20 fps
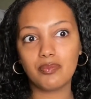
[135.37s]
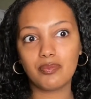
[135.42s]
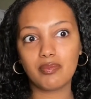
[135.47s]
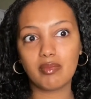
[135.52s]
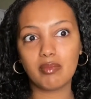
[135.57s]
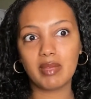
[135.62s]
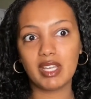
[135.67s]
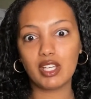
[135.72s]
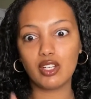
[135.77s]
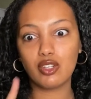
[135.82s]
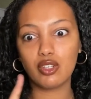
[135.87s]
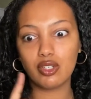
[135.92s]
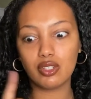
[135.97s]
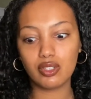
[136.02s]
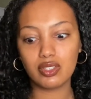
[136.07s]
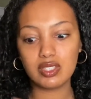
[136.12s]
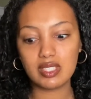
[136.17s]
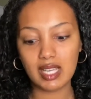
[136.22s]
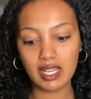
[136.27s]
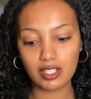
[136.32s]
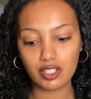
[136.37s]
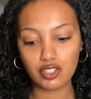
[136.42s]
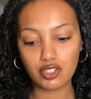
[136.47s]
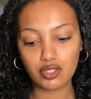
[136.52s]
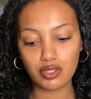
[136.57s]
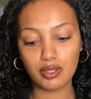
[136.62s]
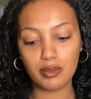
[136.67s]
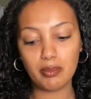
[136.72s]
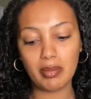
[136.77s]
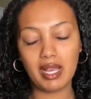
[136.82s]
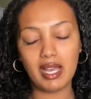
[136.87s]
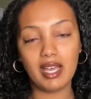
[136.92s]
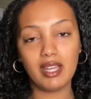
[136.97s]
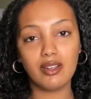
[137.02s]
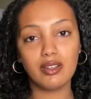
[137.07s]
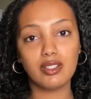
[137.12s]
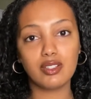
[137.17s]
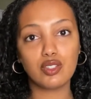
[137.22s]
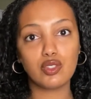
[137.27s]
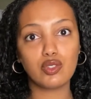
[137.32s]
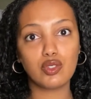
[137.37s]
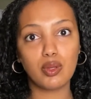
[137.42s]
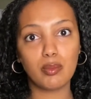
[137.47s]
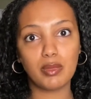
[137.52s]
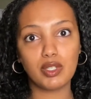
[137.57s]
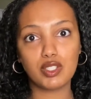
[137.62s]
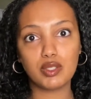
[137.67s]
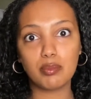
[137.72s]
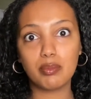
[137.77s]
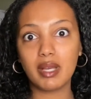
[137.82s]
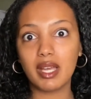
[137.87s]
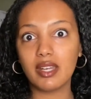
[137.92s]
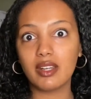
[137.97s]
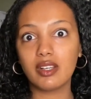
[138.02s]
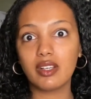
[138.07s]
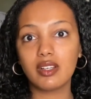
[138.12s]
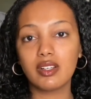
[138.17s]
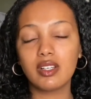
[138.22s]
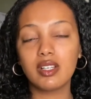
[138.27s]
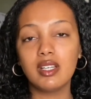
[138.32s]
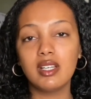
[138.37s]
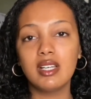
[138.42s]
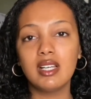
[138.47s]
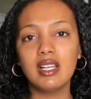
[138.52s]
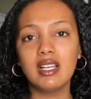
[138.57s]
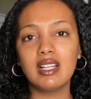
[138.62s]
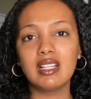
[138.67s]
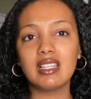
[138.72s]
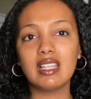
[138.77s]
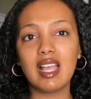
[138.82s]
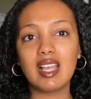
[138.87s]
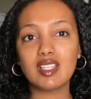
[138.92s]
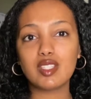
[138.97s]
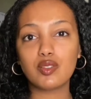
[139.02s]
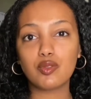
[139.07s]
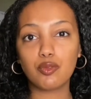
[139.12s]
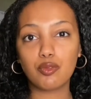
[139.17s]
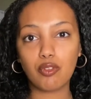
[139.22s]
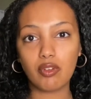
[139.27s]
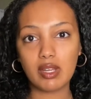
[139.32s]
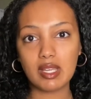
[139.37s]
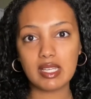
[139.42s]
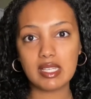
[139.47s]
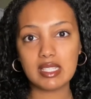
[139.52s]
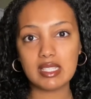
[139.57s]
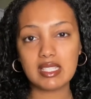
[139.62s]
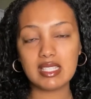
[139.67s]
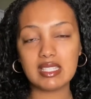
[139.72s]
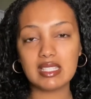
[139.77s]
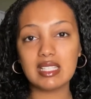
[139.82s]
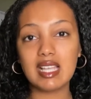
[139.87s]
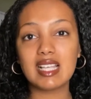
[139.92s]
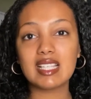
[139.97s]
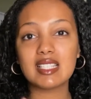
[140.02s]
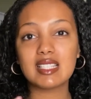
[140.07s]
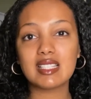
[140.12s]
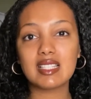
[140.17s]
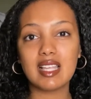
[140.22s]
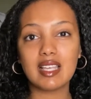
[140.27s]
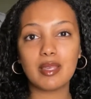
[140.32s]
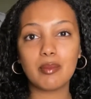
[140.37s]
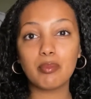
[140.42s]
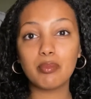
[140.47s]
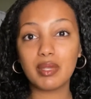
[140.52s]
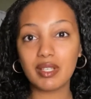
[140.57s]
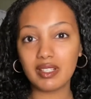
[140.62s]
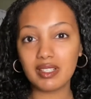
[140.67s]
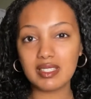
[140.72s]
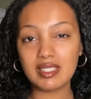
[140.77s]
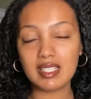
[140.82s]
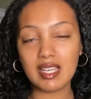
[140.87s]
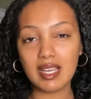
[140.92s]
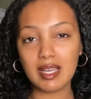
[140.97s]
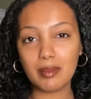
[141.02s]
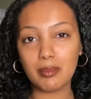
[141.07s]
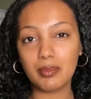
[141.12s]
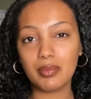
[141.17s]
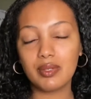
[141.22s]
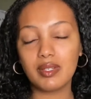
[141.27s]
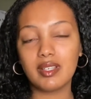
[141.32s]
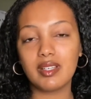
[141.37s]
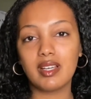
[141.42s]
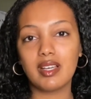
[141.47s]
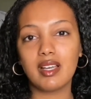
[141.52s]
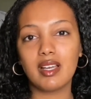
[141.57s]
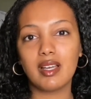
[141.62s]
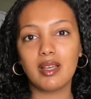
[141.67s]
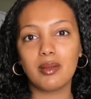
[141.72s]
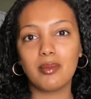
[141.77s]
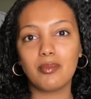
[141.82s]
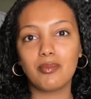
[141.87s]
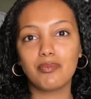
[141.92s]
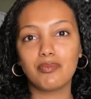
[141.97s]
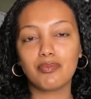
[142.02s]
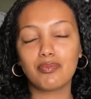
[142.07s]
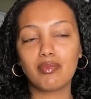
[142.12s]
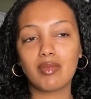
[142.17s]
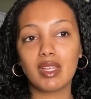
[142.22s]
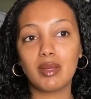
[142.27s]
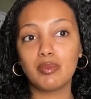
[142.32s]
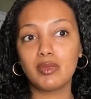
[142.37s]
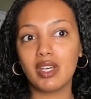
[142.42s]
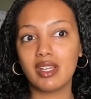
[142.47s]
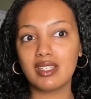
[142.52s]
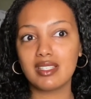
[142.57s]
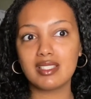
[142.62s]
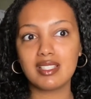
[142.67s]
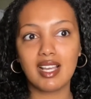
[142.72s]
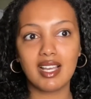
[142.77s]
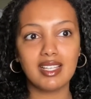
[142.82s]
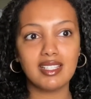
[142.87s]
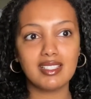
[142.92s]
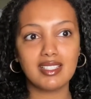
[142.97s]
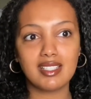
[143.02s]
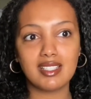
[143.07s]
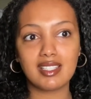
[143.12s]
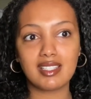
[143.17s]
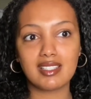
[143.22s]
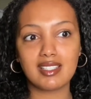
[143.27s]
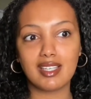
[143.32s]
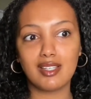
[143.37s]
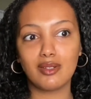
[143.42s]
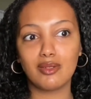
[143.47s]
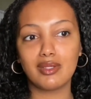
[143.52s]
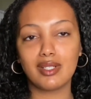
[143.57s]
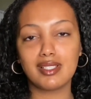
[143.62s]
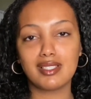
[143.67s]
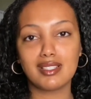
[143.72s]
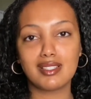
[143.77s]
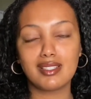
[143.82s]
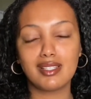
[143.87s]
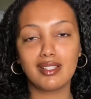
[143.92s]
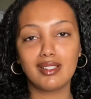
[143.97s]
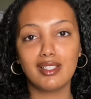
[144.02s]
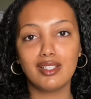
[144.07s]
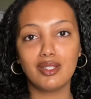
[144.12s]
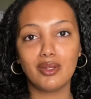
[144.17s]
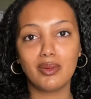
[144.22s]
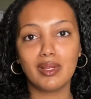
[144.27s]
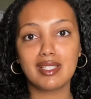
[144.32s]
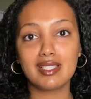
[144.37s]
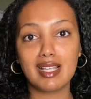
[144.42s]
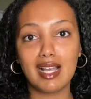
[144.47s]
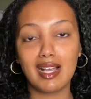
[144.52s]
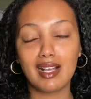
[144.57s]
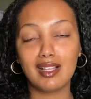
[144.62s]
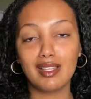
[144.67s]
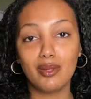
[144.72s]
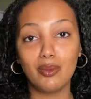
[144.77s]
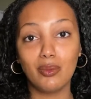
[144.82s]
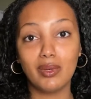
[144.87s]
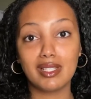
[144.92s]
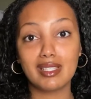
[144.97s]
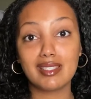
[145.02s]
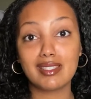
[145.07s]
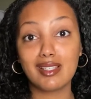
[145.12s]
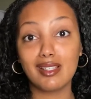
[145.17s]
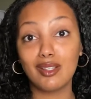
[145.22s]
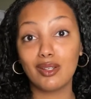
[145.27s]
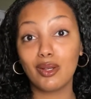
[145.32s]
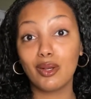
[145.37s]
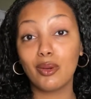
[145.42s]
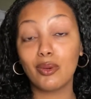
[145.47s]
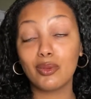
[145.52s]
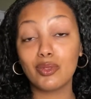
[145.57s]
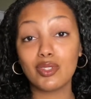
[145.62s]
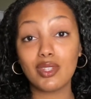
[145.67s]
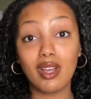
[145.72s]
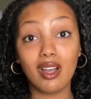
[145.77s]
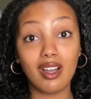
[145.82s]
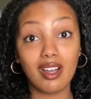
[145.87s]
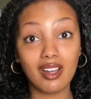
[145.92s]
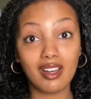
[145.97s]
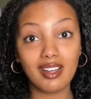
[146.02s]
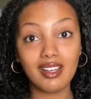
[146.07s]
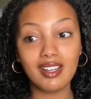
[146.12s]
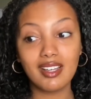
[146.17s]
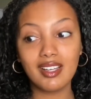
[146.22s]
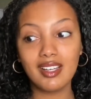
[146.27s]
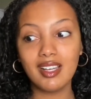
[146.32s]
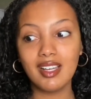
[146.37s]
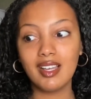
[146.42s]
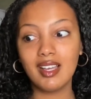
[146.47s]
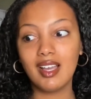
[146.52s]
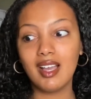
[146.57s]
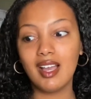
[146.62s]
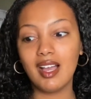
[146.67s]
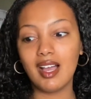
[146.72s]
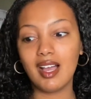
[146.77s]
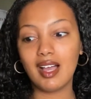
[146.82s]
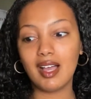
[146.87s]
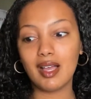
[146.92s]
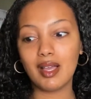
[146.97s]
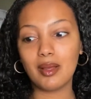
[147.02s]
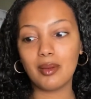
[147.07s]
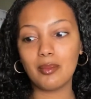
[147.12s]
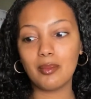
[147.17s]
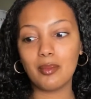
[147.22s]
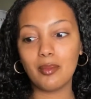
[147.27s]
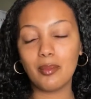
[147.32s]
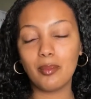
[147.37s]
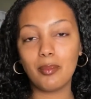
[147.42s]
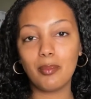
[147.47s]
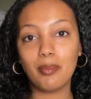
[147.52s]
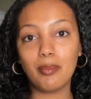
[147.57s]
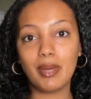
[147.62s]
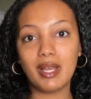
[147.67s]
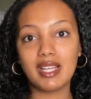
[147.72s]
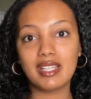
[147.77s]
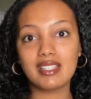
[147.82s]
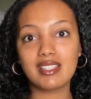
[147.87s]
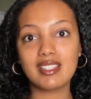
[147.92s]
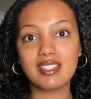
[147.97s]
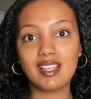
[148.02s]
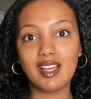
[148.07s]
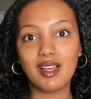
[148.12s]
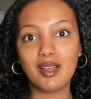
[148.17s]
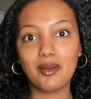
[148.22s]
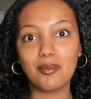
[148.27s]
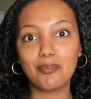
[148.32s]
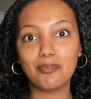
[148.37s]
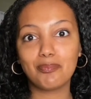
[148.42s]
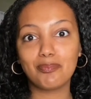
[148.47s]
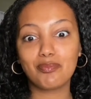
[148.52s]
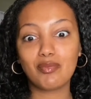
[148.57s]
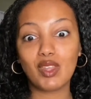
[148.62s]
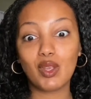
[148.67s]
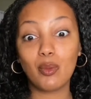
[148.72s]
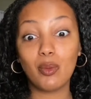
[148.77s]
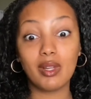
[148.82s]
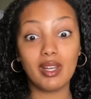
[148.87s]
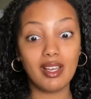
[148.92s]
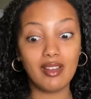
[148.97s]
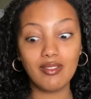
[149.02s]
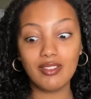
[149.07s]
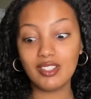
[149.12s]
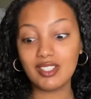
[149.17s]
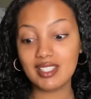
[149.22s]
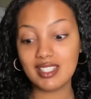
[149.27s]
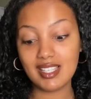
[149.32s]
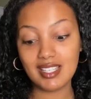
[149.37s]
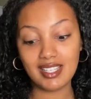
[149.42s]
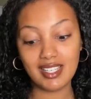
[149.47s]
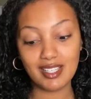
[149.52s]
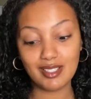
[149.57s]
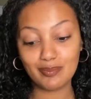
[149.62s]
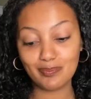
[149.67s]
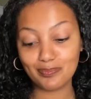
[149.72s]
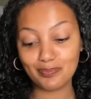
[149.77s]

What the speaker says: My curl texture and pattern is so much better, less frizz, less buildup. I'm not a scientist. I don't necessarily know exactly what silicones are, but whatever's in it,